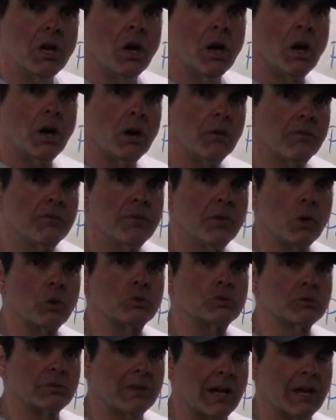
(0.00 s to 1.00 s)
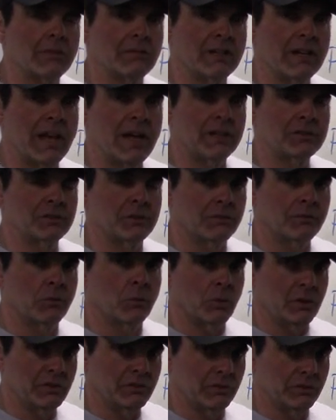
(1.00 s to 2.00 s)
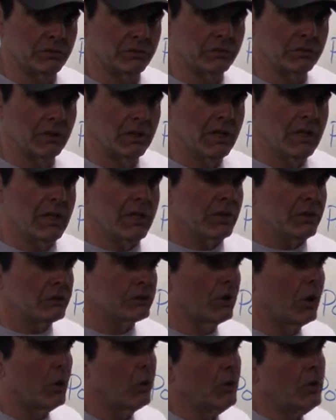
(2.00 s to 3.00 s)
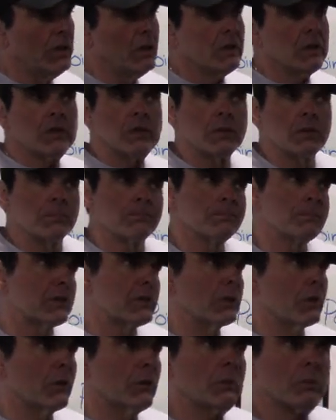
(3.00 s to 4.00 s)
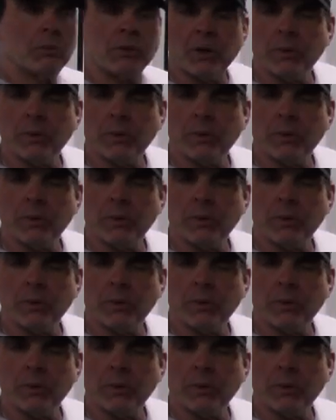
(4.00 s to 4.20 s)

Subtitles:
of those ground reaction forces? So, you know, we